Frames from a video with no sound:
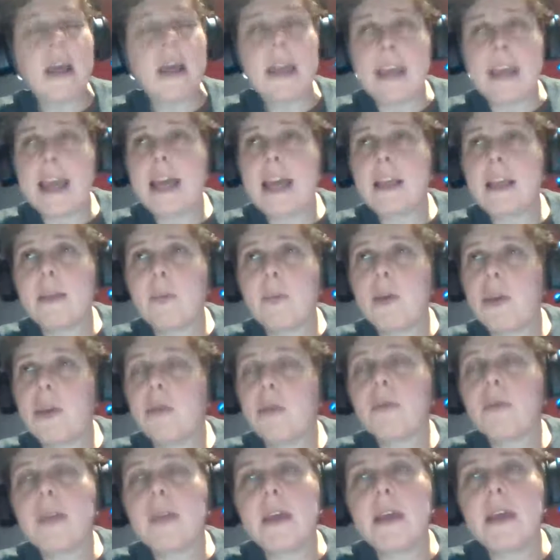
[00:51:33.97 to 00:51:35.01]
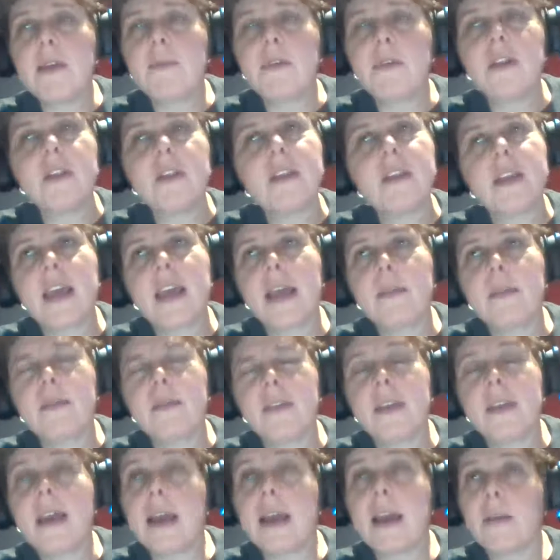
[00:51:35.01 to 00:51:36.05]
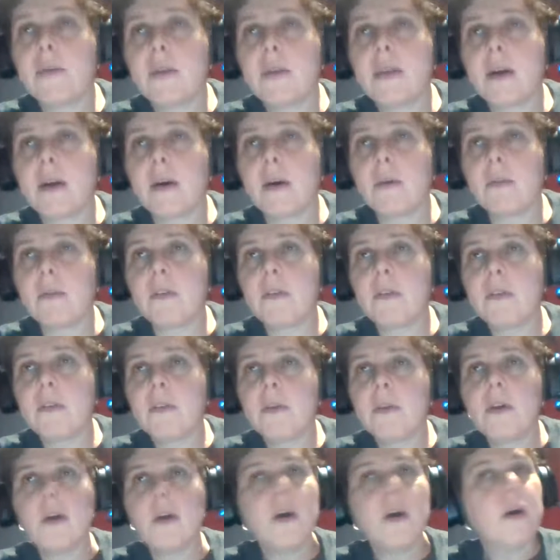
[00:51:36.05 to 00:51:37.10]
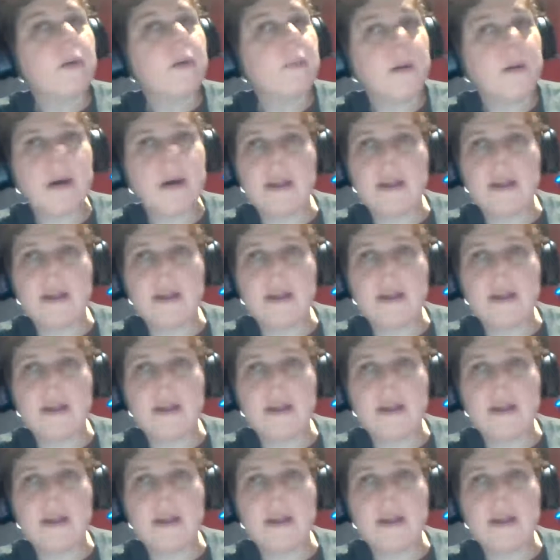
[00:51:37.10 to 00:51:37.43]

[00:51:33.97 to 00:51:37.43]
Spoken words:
Yes, what you're seeing in front of the camera is the end result. What